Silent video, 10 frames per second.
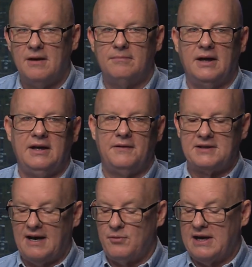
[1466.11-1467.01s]
But in the
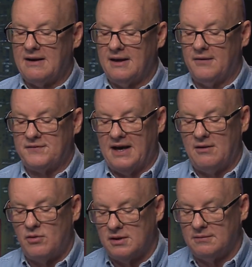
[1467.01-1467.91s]
time we got left, I
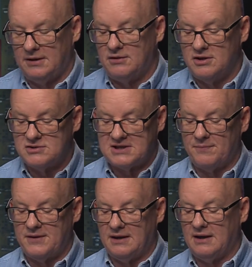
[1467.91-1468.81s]
want to introduce
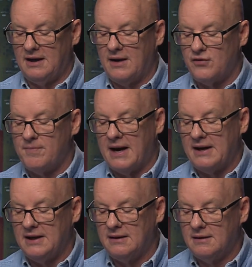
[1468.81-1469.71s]
something that
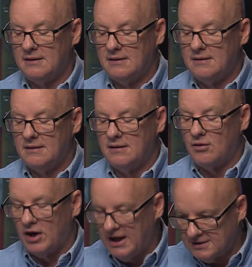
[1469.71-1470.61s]
everybody
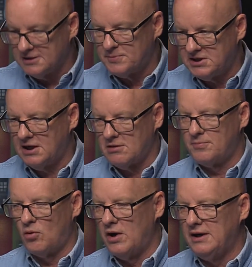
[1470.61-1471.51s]
at this particular
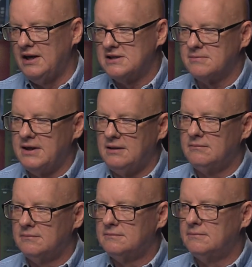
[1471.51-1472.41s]
point needs to be
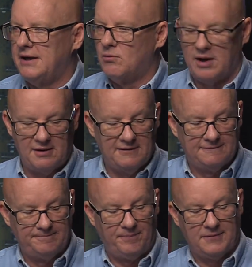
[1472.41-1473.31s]
made aware of.
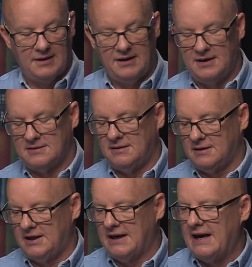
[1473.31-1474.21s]
and
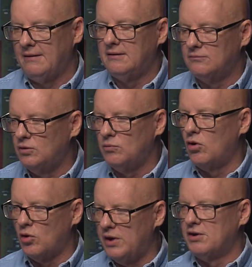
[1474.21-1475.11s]
we won't
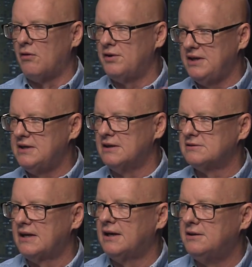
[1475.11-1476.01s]
go into all the details
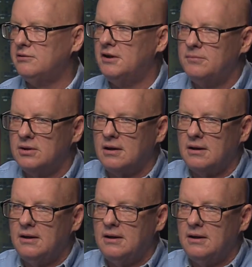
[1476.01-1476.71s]
like I do in the book.